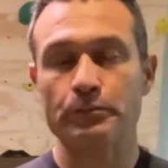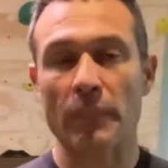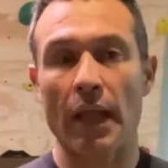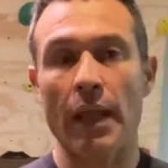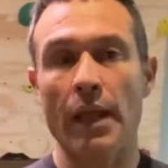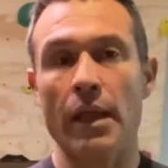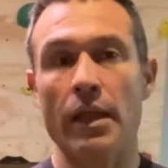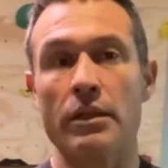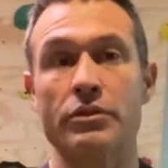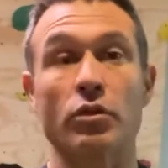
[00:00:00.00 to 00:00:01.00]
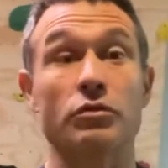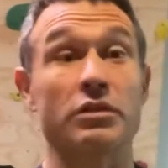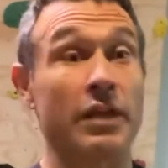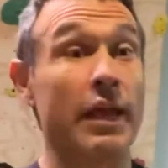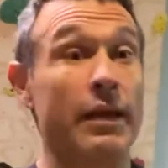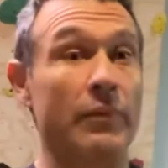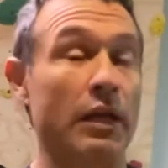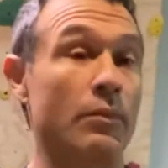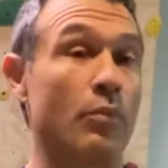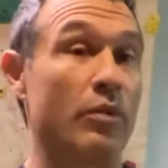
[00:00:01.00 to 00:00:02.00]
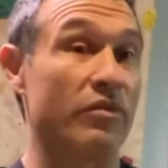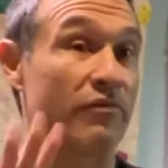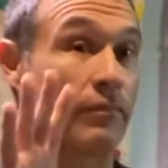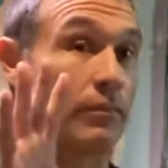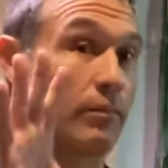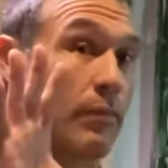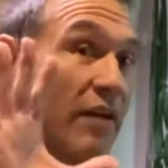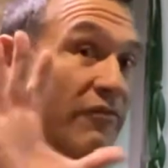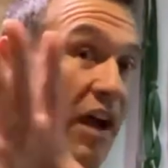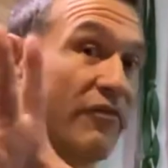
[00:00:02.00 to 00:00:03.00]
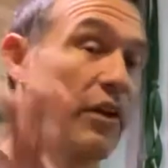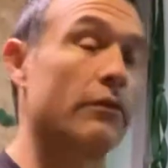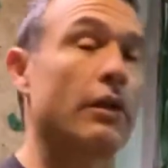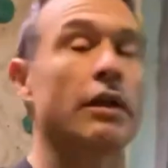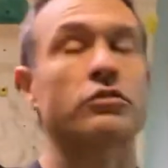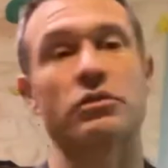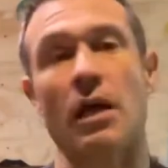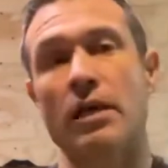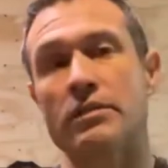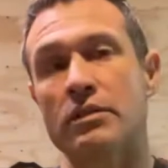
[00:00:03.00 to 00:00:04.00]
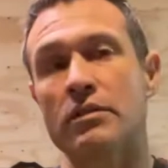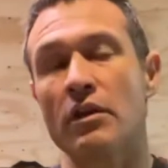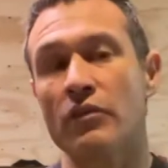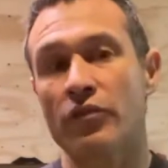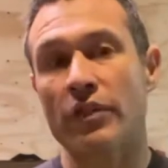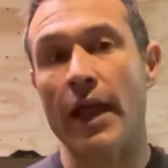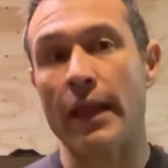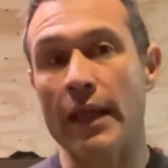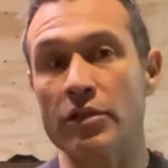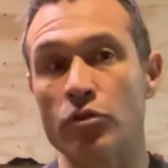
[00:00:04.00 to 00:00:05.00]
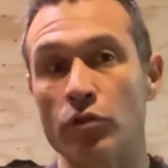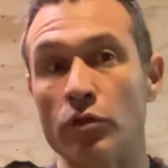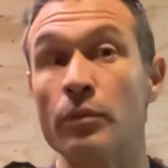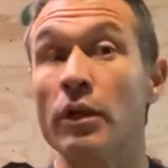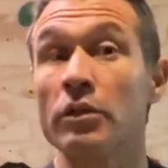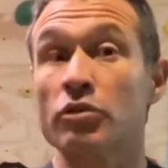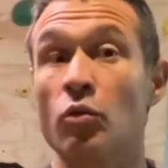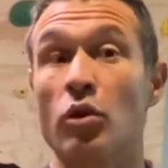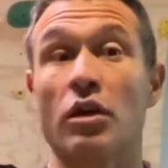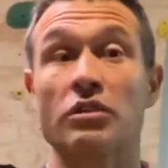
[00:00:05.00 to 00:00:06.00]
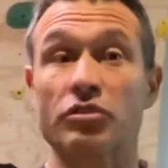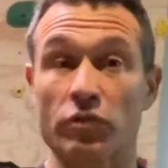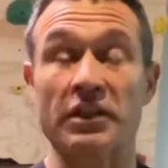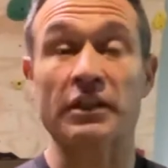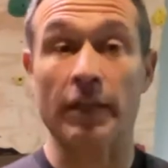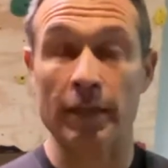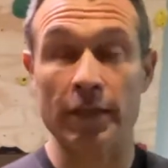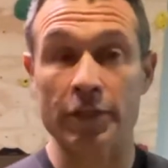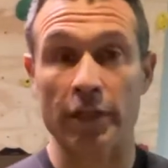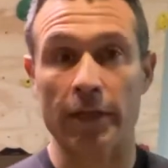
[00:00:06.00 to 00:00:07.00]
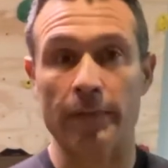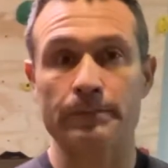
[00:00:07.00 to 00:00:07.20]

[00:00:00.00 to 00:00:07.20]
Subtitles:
And so today I'm going to come up with my 5 favorite exercises for that age group to work on strength and conditioning.